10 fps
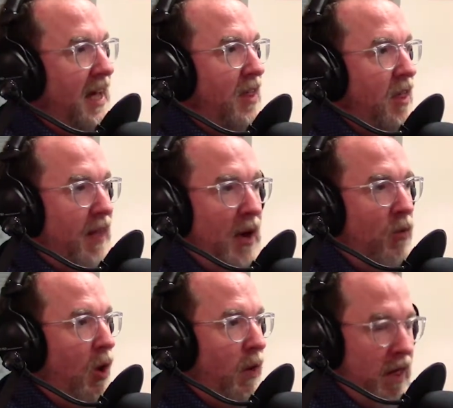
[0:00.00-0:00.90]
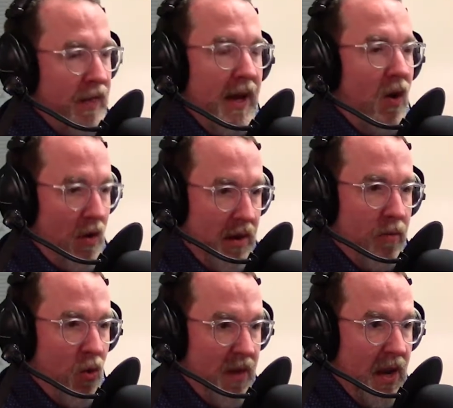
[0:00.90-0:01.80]
say that they don't owe anything on it,
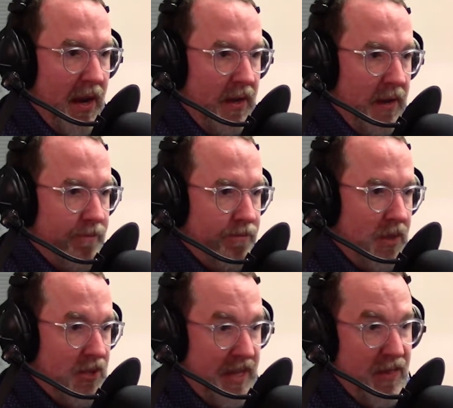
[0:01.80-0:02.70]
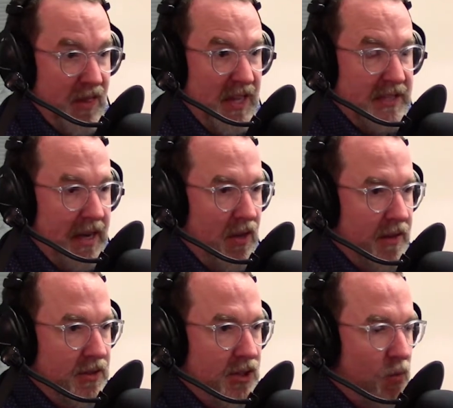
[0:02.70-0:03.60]
more than likely. All right. Because I think that's actually
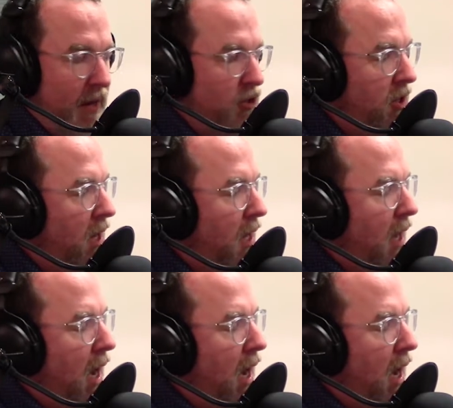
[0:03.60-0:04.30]
the situation. Correct.